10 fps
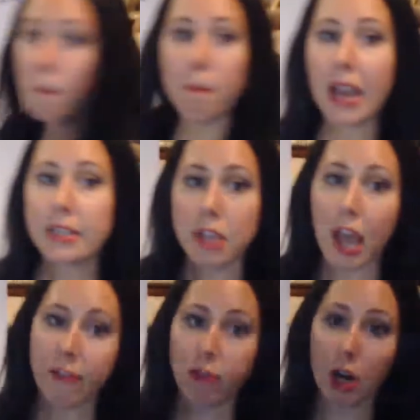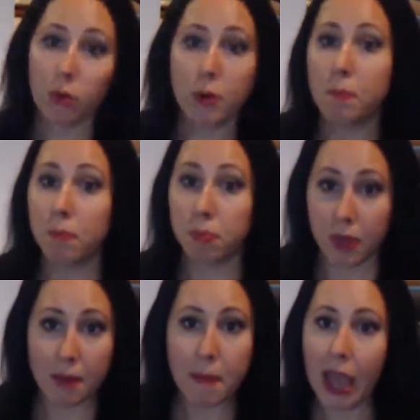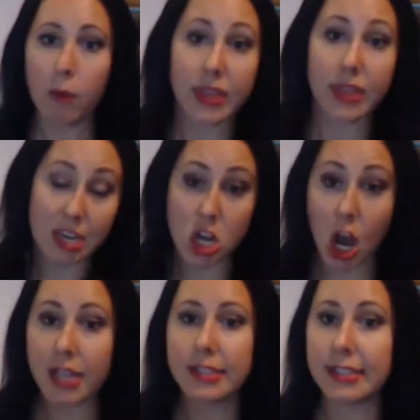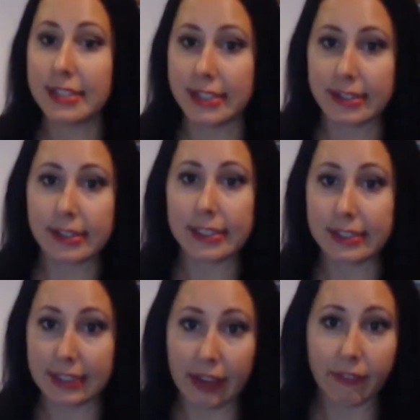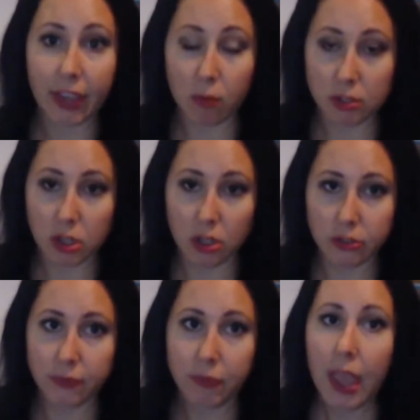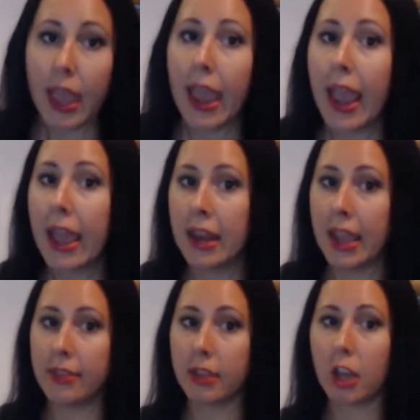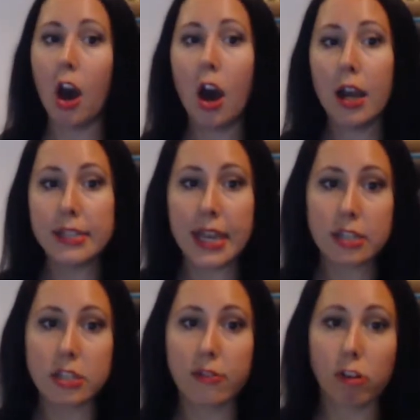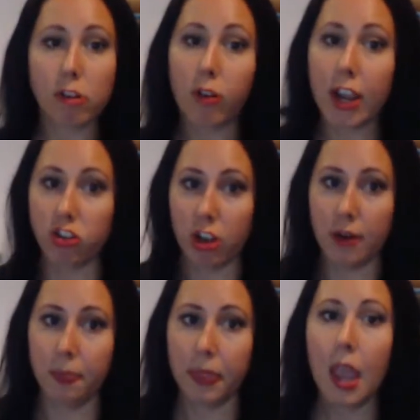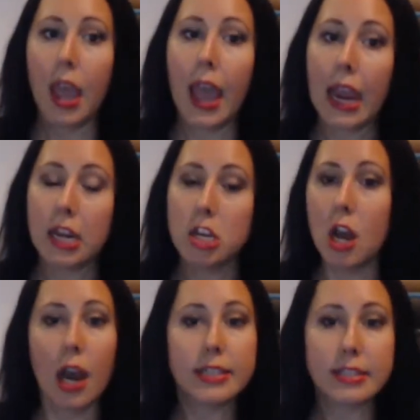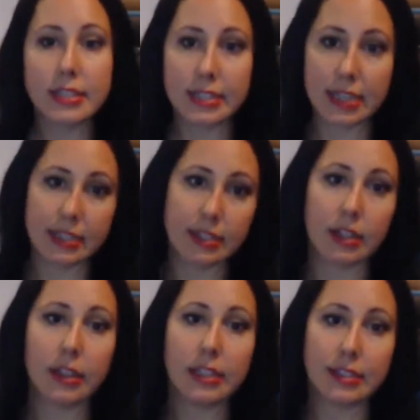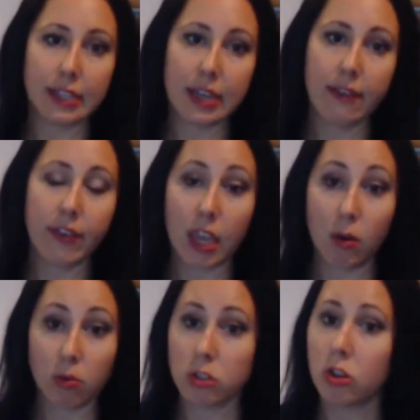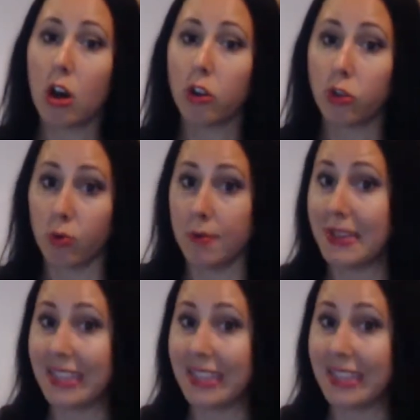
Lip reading: my software would come back with a not statistically significant result. And in the context of regression, a not statistically significant result would be